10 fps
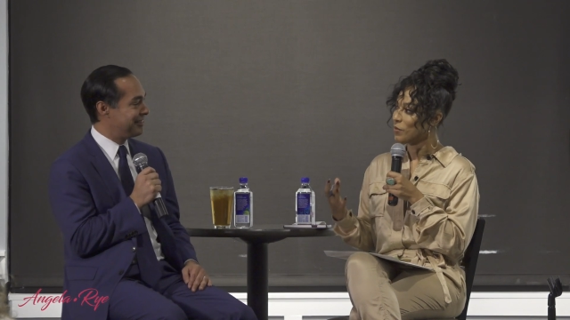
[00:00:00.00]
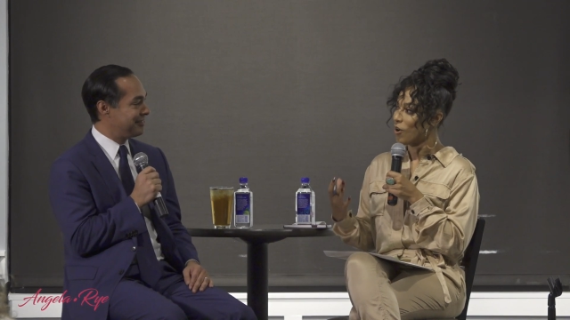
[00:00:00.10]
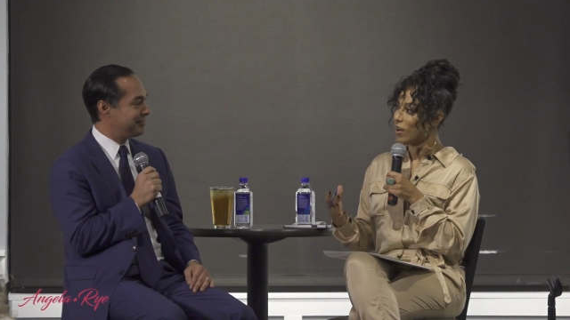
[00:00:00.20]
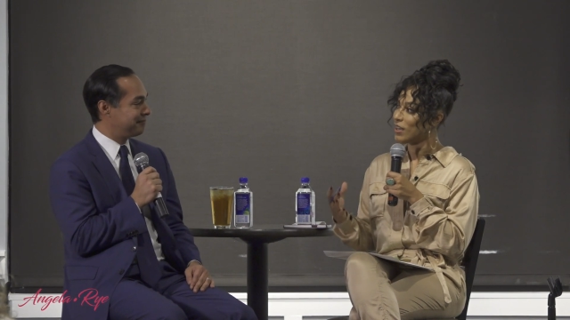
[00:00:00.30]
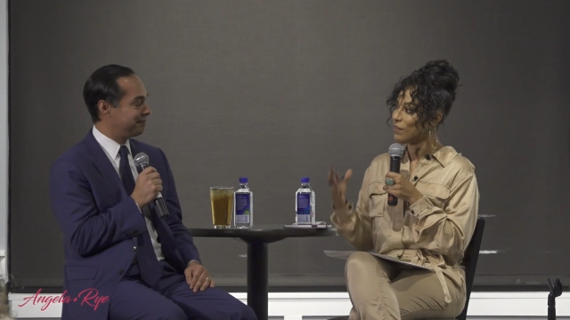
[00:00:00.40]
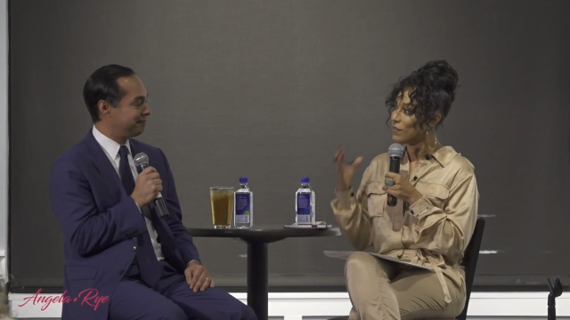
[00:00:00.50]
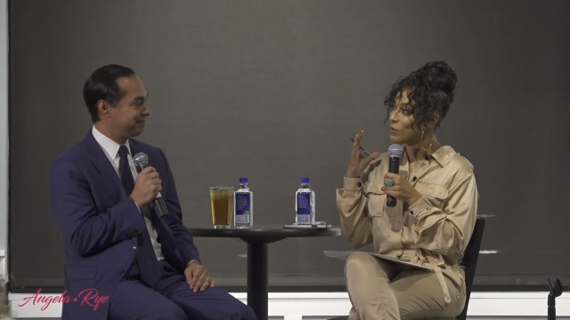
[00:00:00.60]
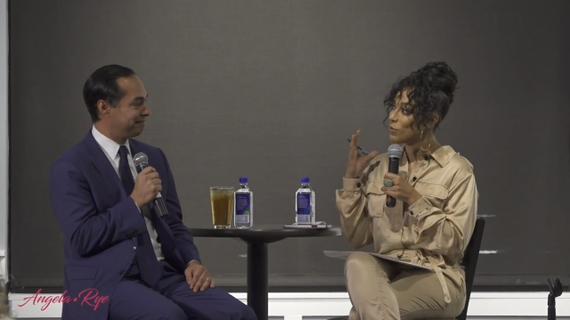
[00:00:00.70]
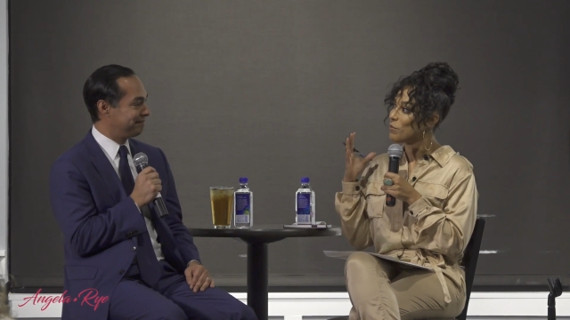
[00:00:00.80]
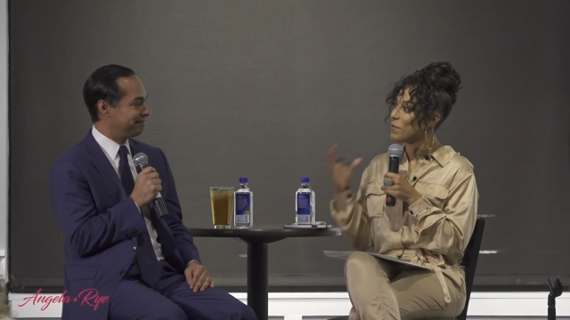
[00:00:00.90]
Speaker 1: on if he
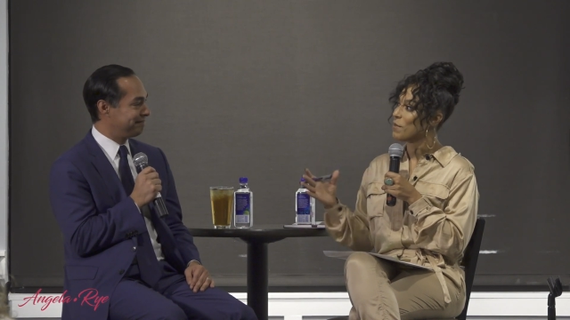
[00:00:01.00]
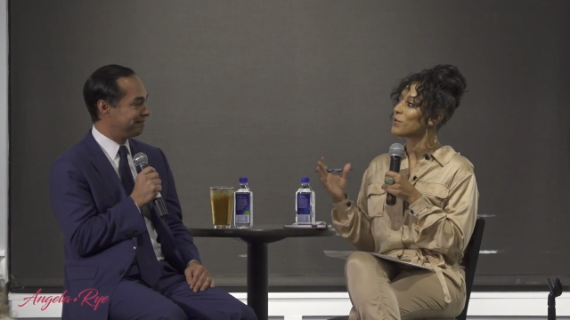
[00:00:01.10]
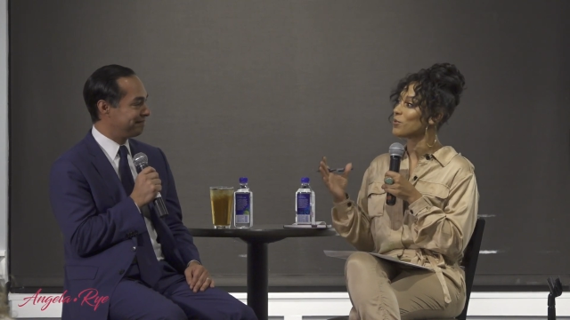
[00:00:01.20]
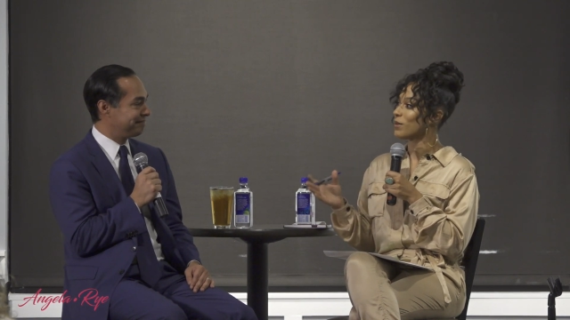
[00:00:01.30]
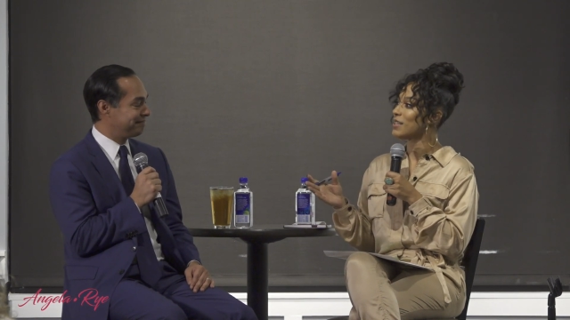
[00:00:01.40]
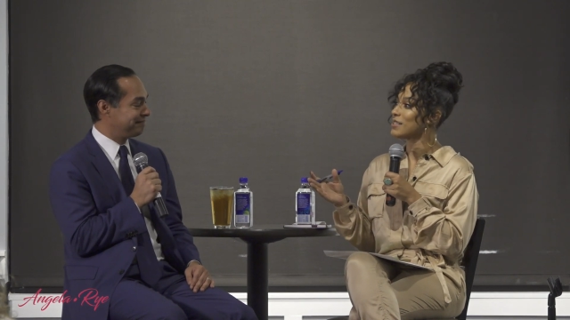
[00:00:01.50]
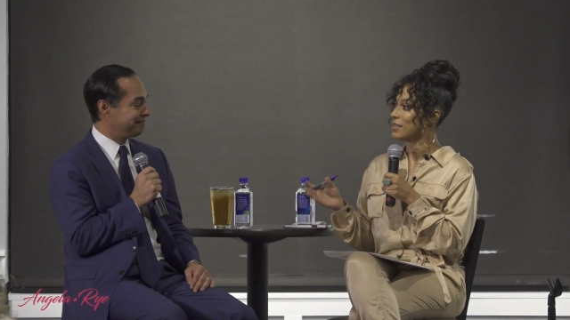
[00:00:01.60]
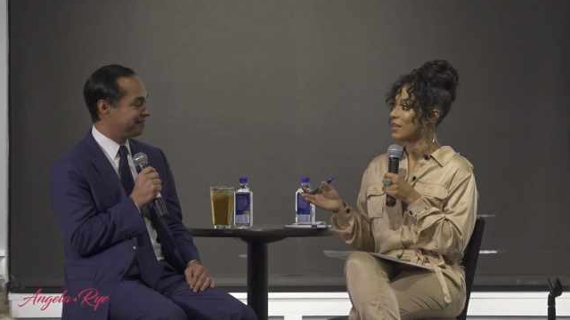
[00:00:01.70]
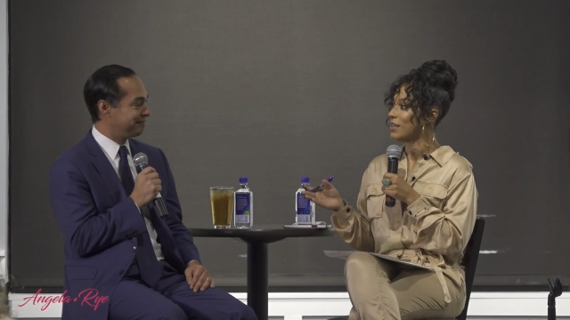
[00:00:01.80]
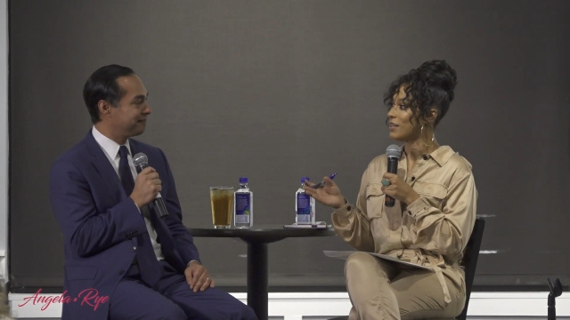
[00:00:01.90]
remembered what he
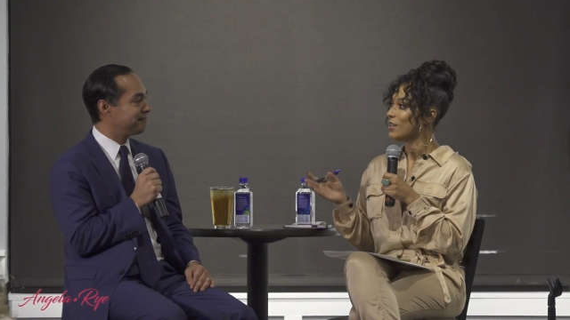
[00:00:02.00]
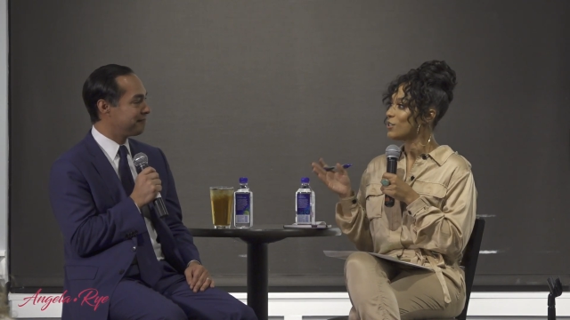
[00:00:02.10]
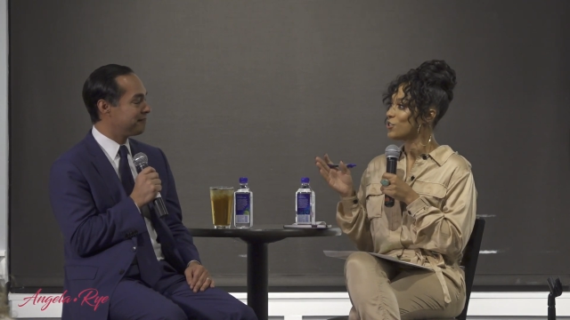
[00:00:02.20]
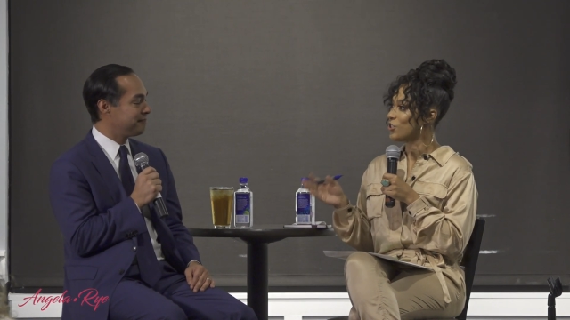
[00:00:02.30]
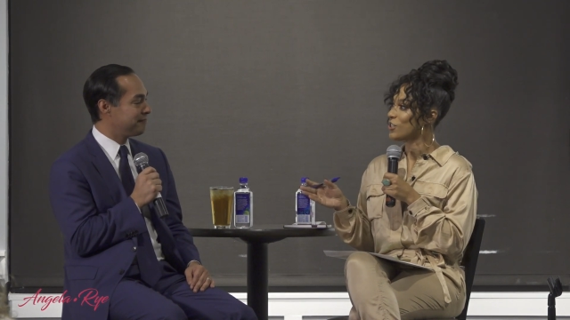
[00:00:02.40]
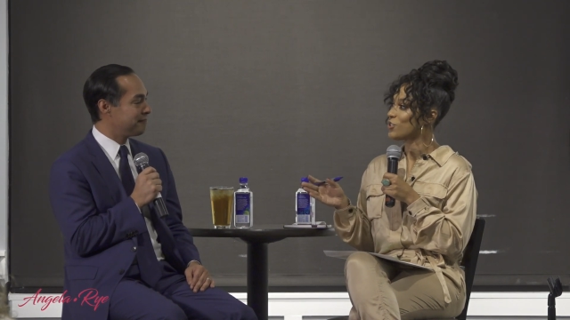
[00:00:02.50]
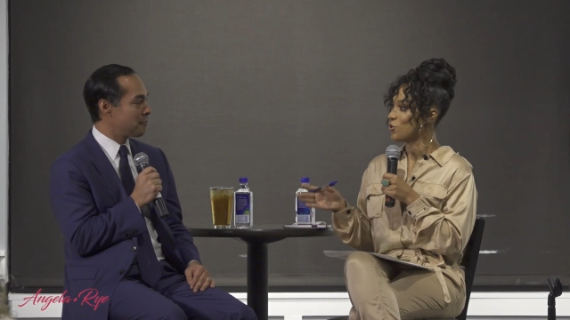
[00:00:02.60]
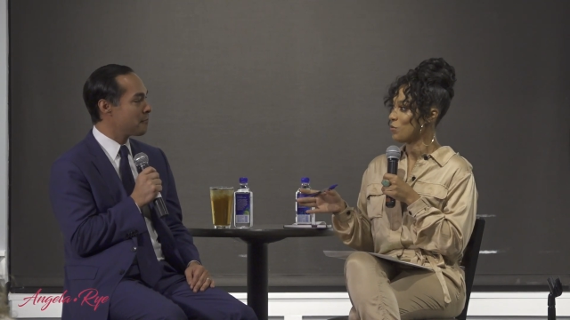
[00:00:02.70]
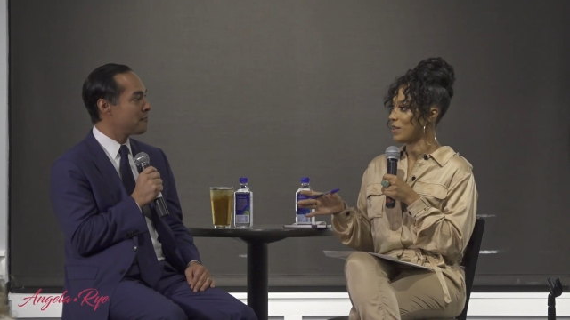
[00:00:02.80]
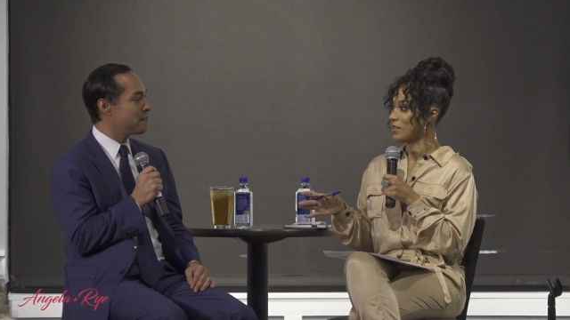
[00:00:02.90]
said just
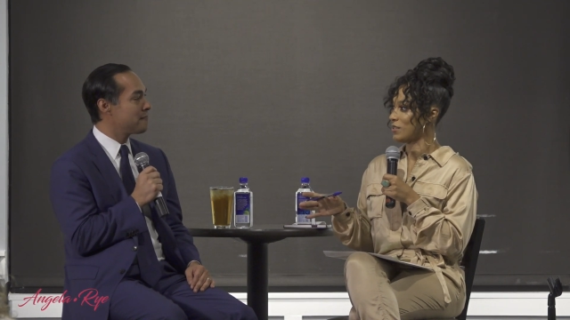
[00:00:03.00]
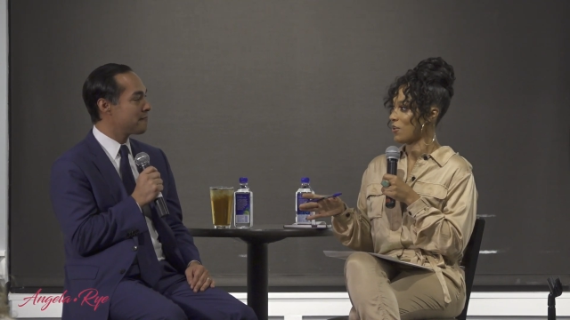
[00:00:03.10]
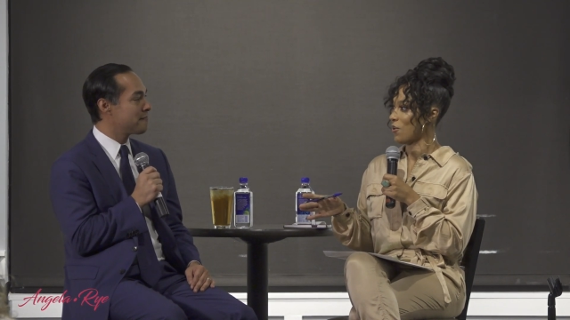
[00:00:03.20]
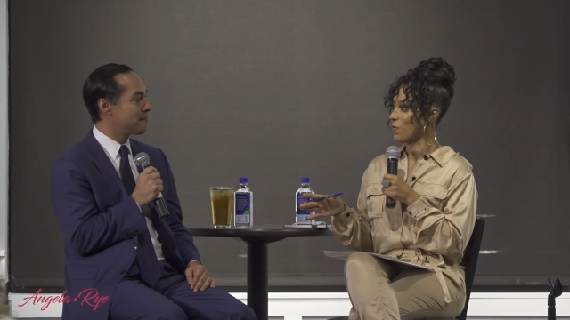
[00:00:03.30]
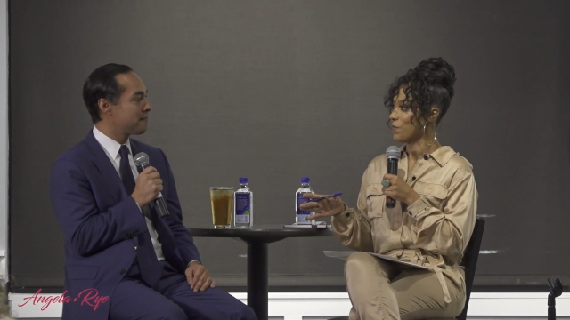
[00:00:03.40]
two minutes ago.